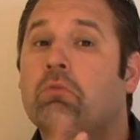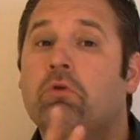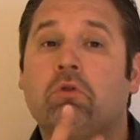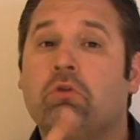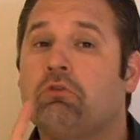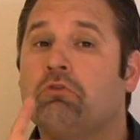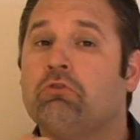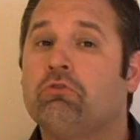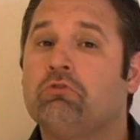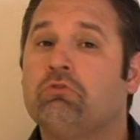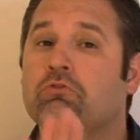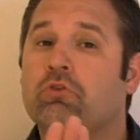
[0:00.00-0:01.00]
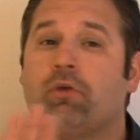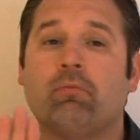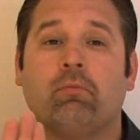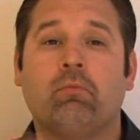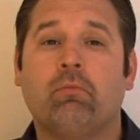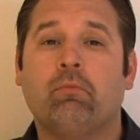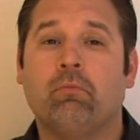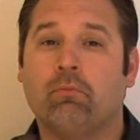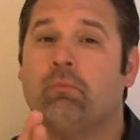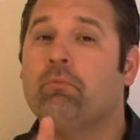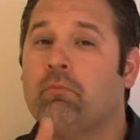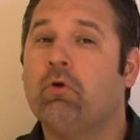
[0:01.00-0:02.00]
You can look at job boards,
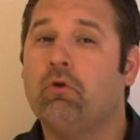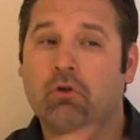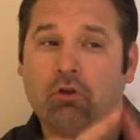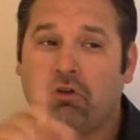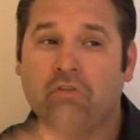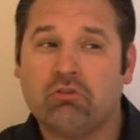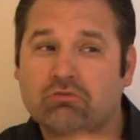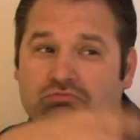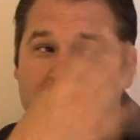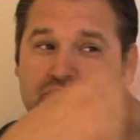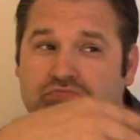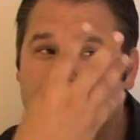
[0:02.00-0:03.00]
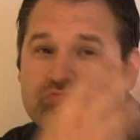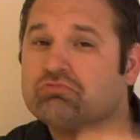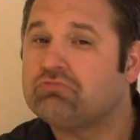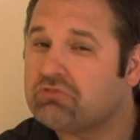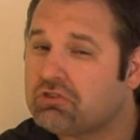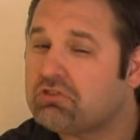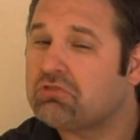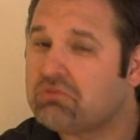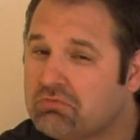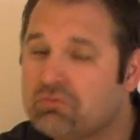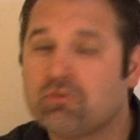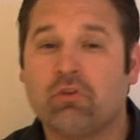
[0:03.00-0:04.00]
social
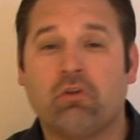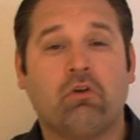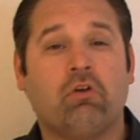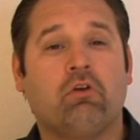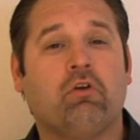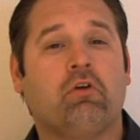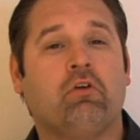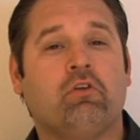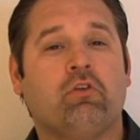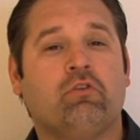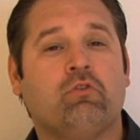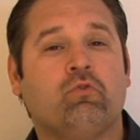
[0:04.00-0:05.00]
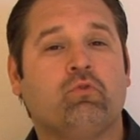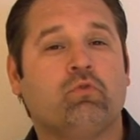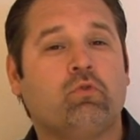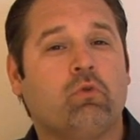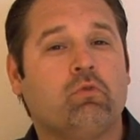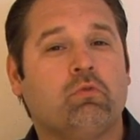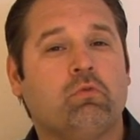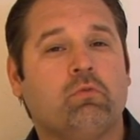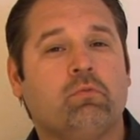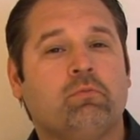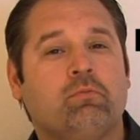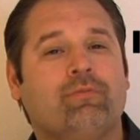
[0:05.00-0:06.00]
media sites such as
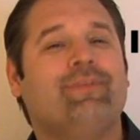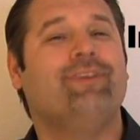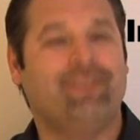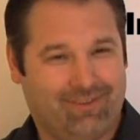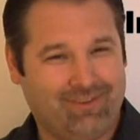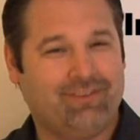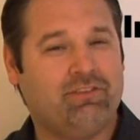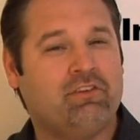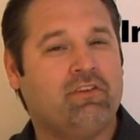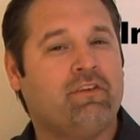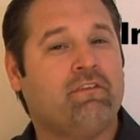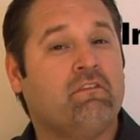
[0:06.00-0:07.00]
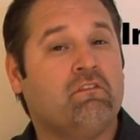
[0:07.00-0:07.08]
Facebook and Twitter.